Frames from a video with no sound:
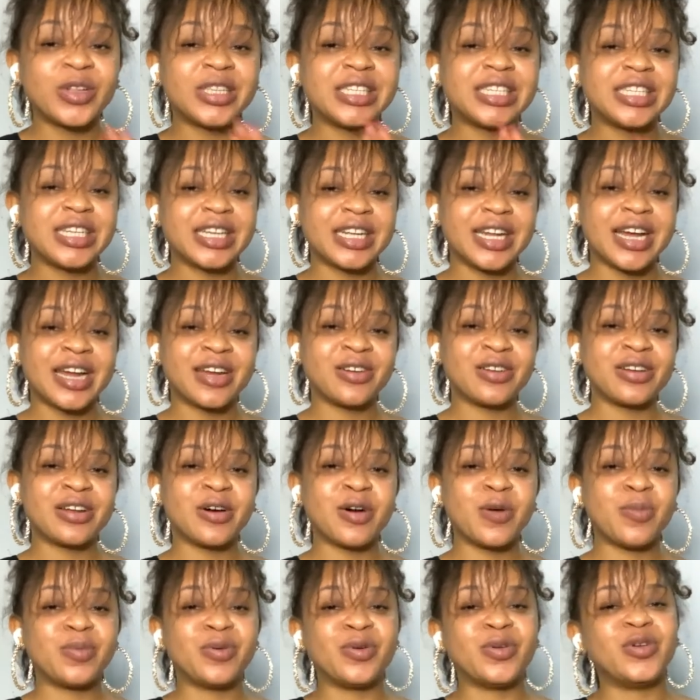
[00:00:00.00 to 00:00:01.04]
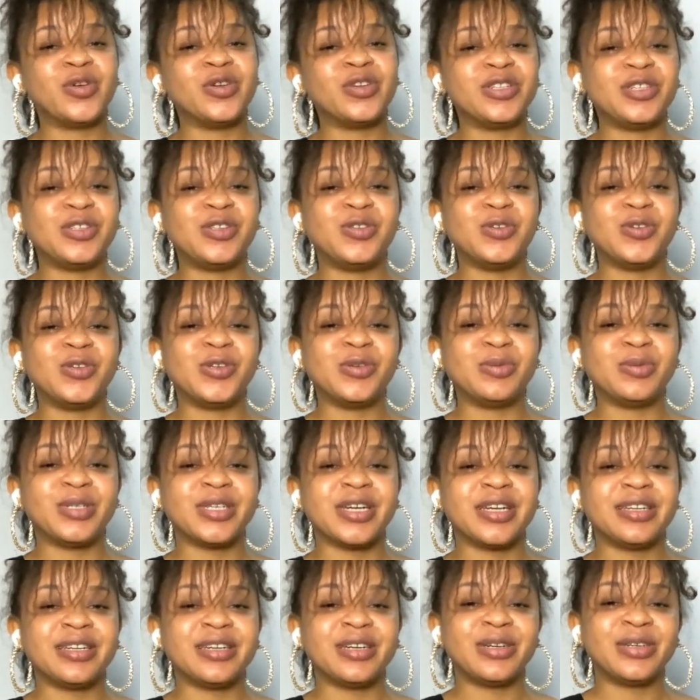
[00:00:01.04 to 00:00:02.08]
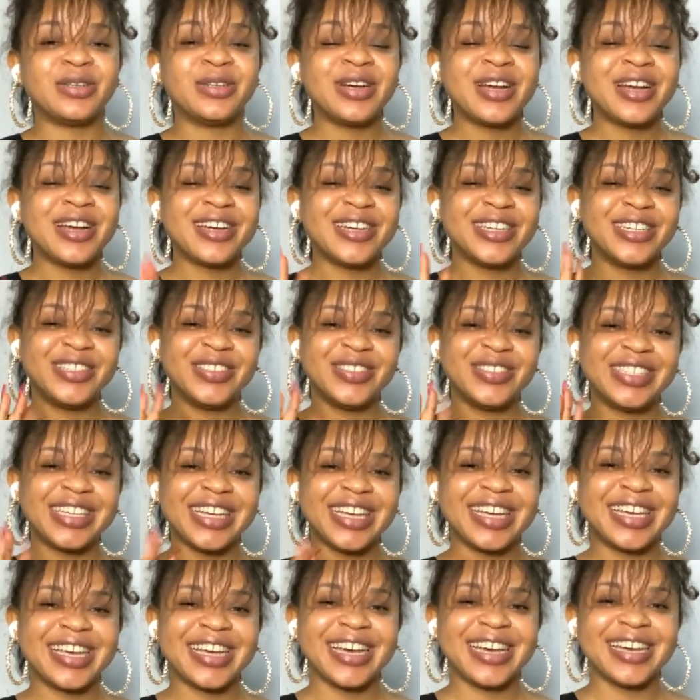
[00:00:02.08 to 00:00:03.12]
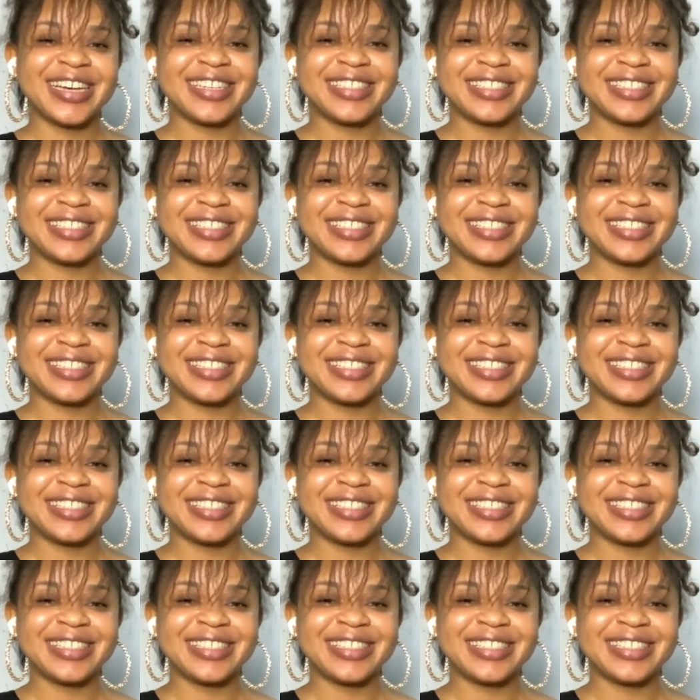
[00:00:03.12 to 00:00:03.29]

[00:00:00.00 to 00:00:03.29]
till another upload on this YouTube channel, do take care.